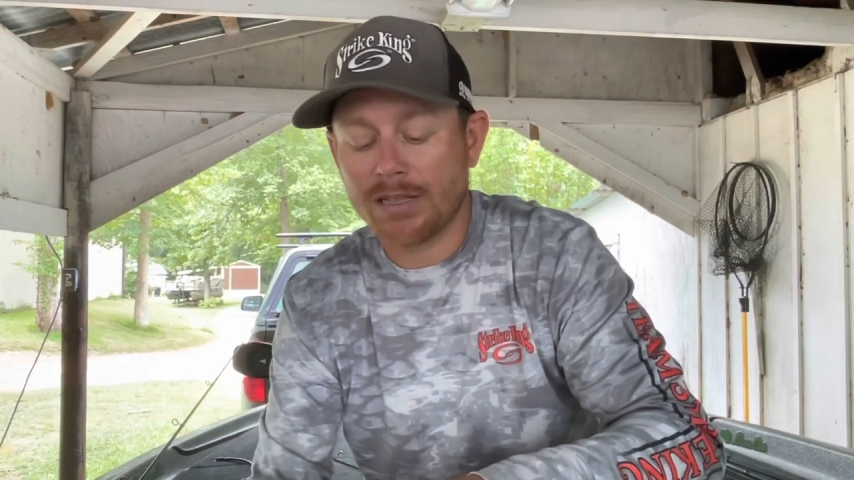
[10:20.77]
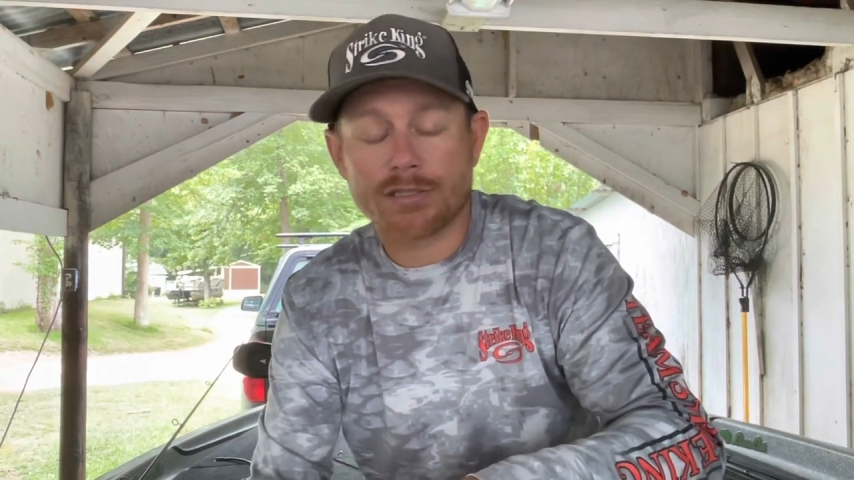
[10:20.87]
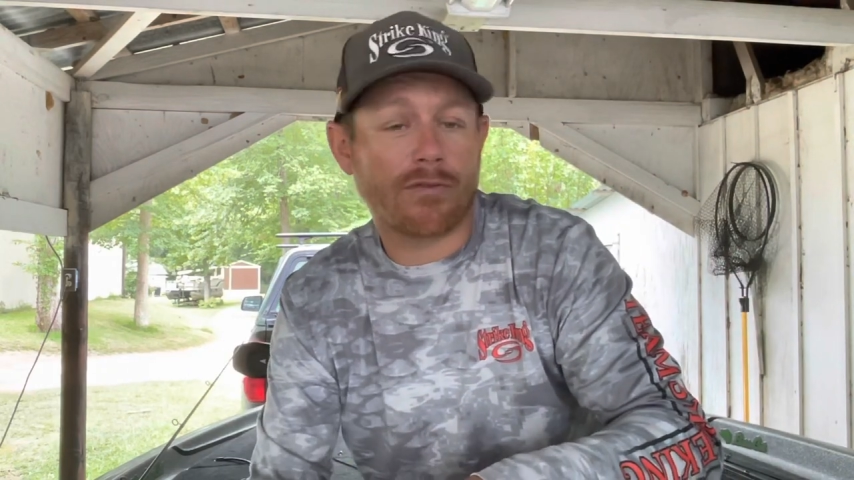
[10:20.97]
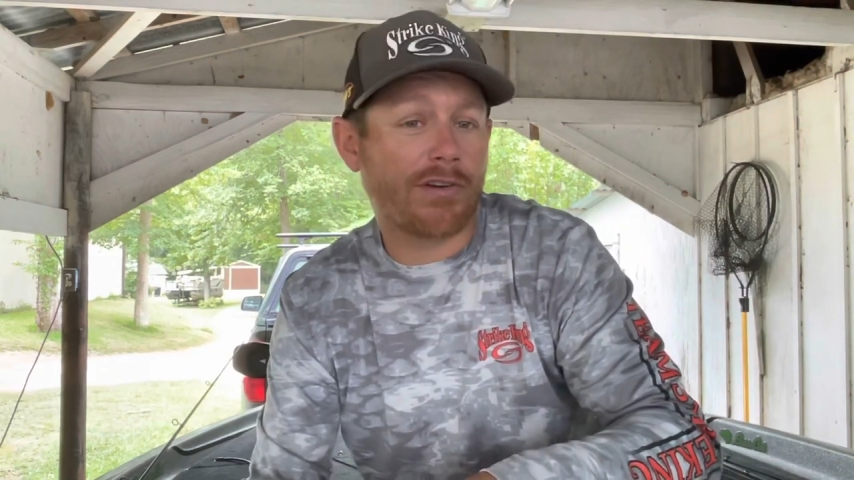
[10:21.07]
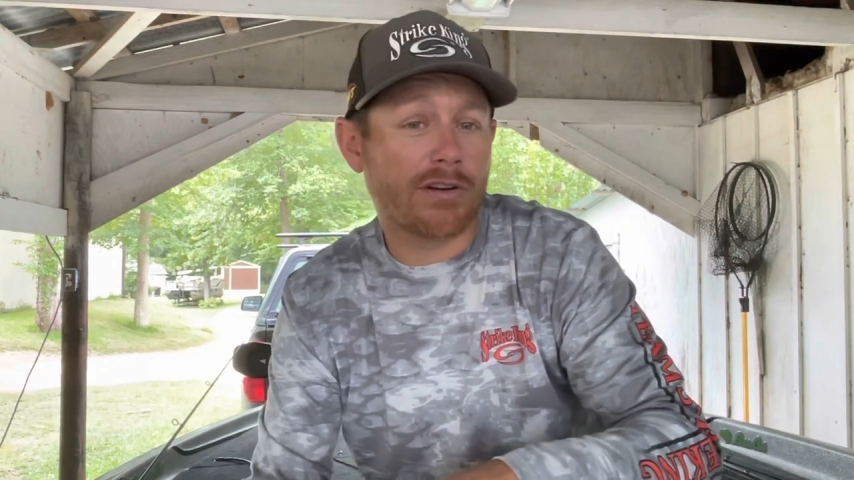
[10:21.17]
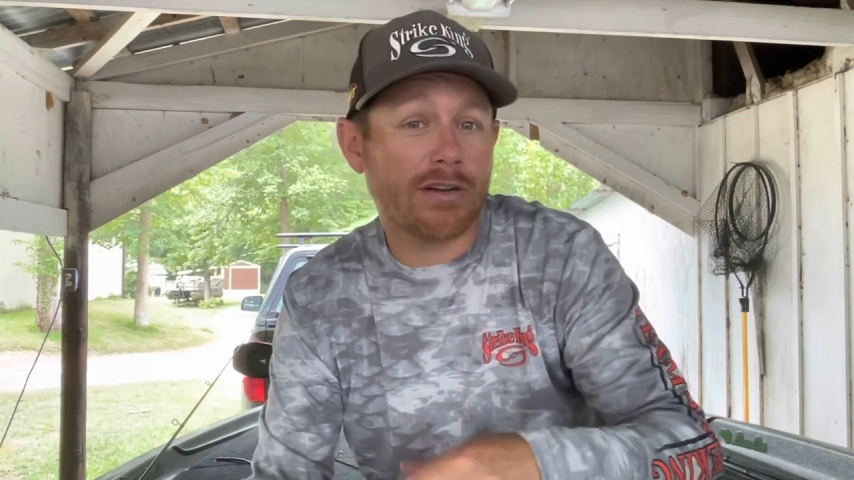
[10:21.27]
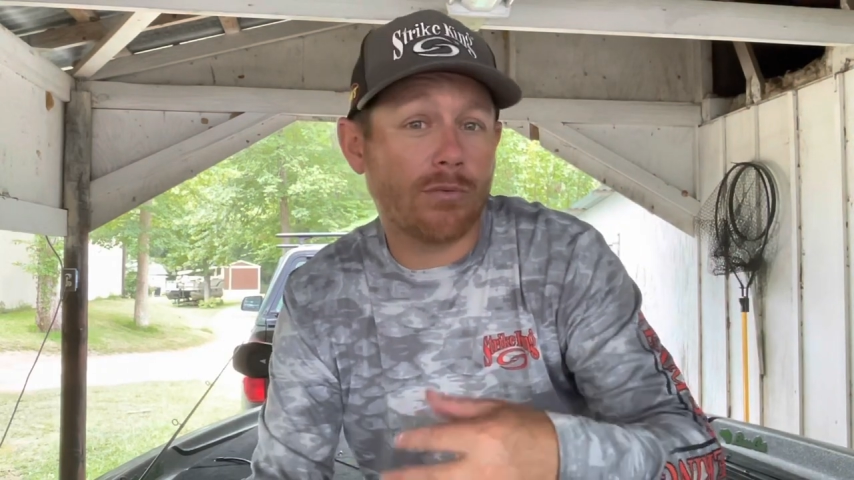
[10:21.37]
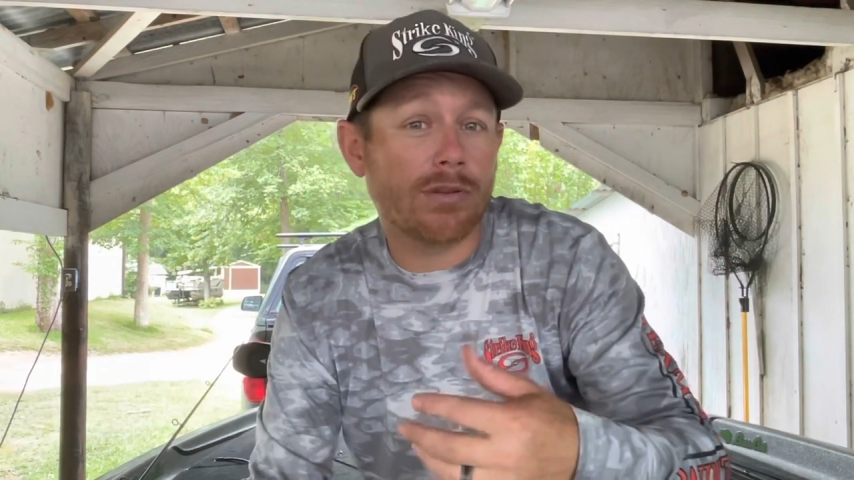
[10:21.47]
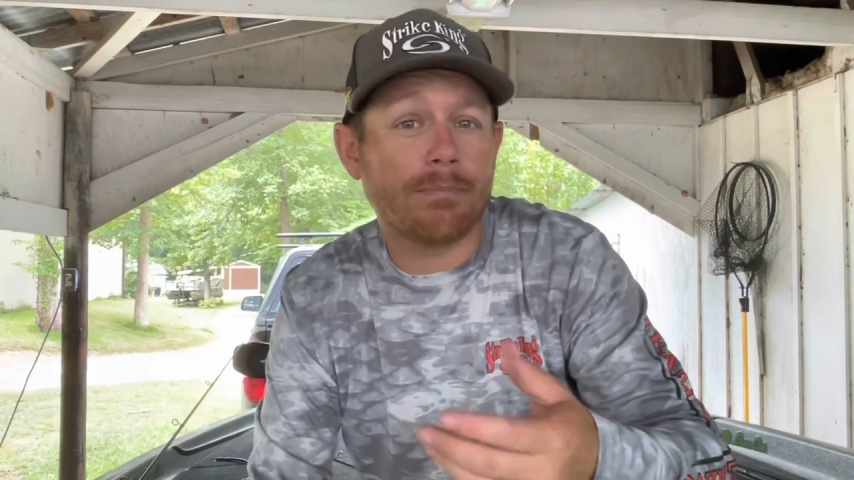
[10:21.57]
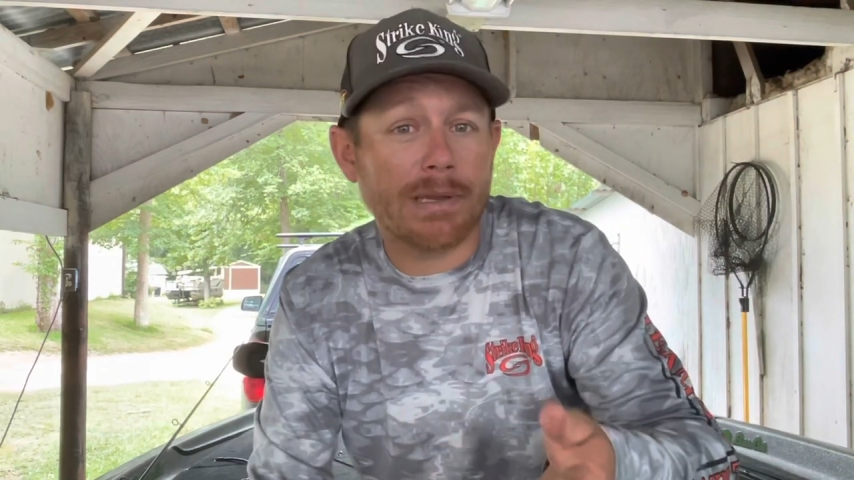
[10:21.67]
So if you're dealing
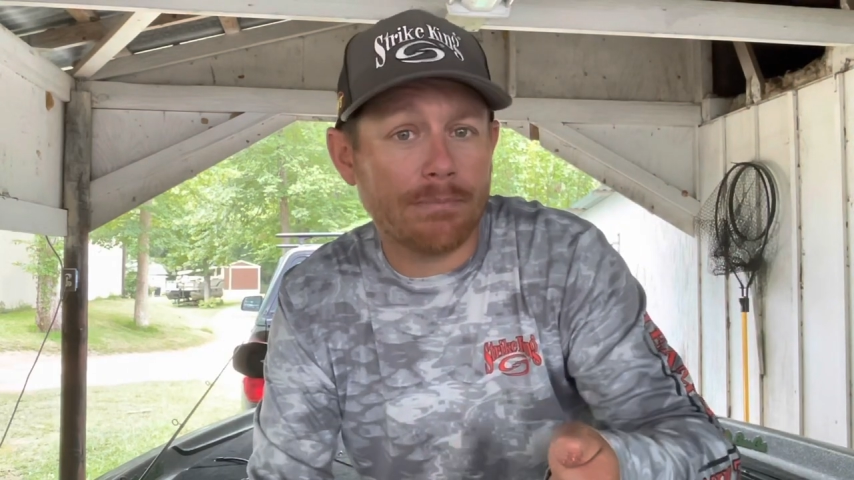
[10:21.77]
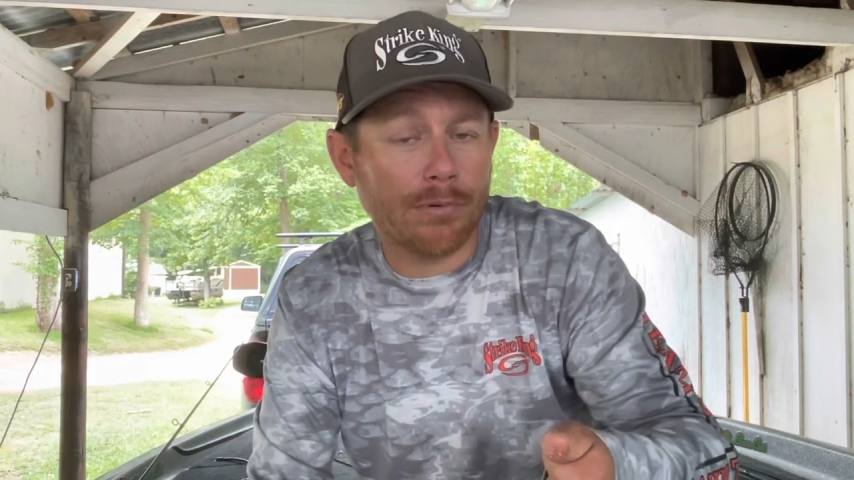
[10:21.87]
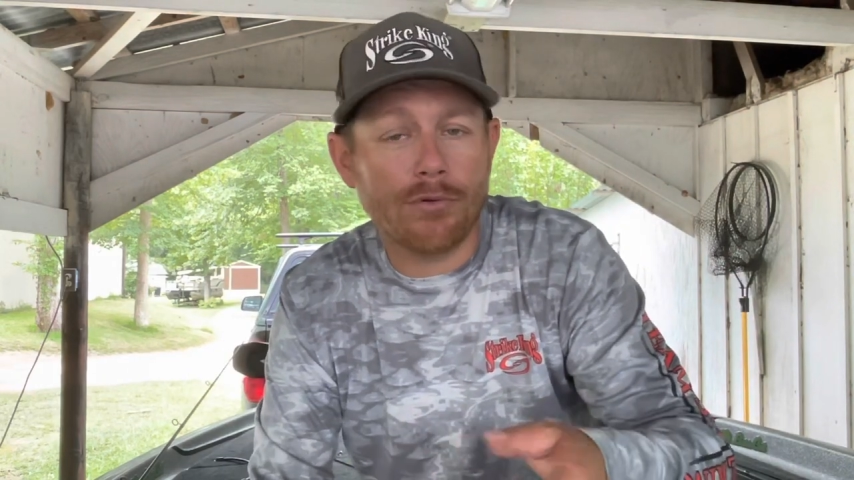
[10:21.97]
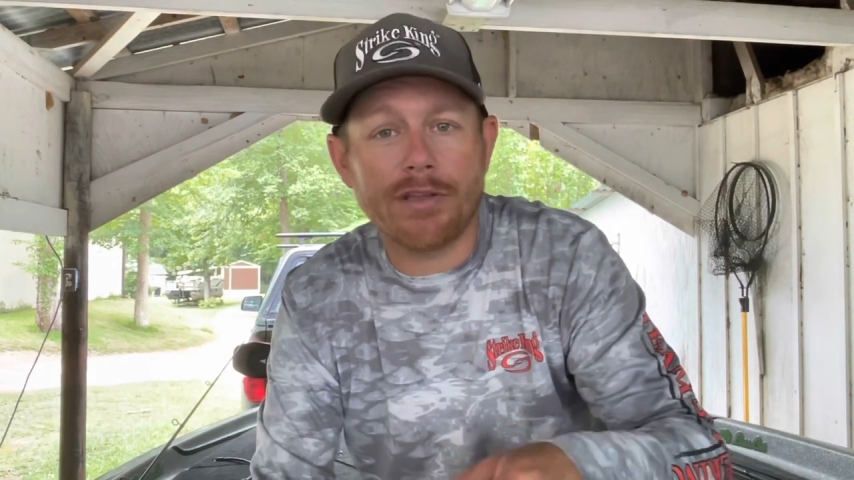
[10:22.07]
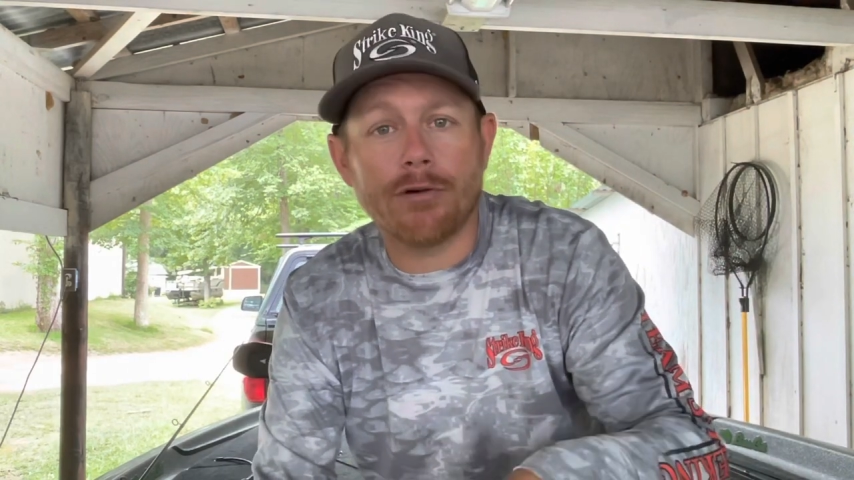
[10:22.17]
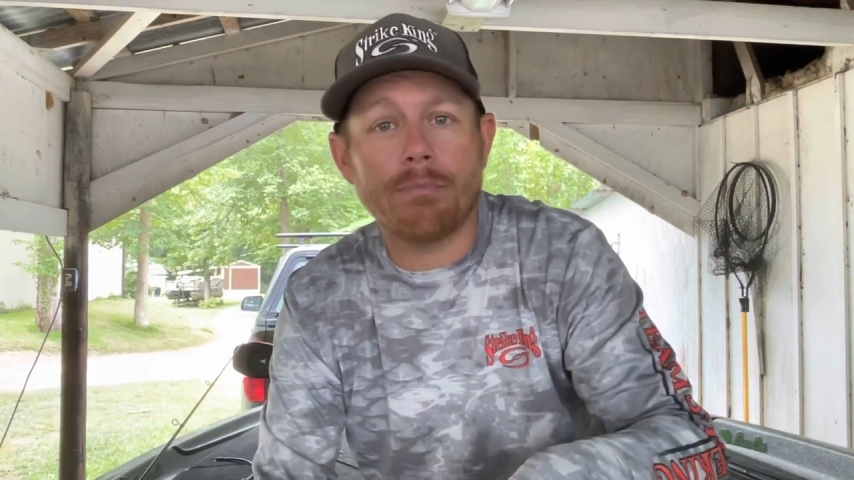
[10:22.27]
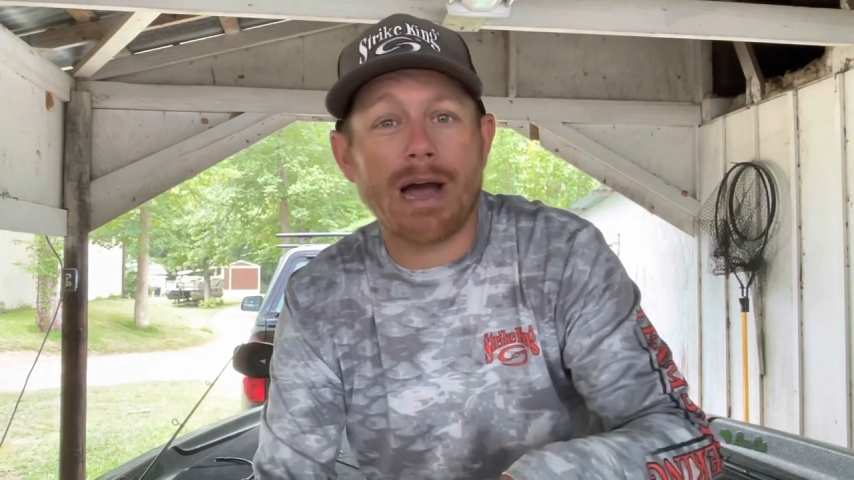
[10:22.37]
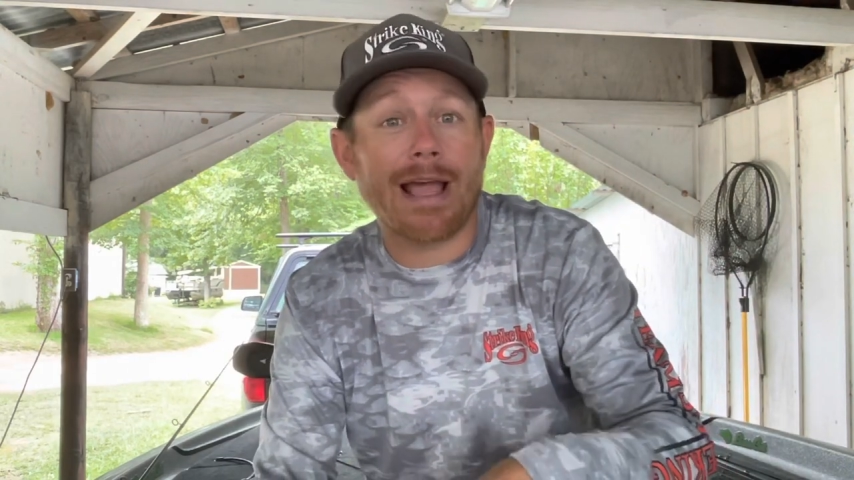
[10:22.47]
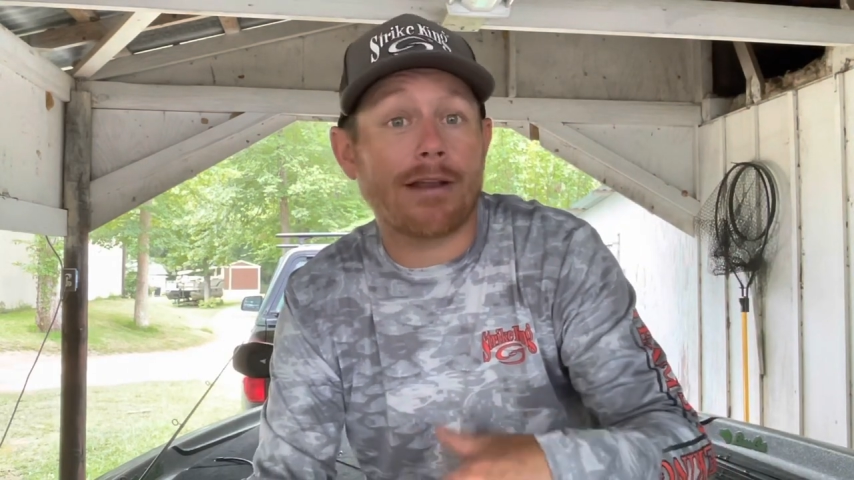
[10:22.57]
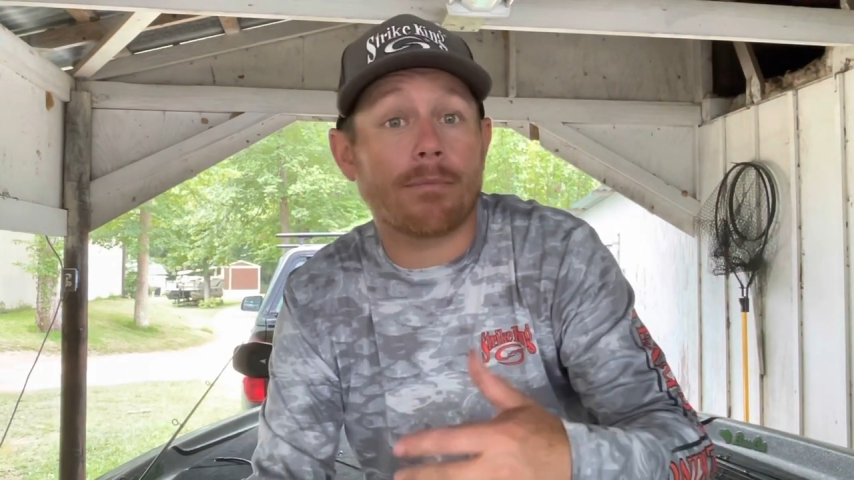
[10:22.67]
with a big bluegill bite,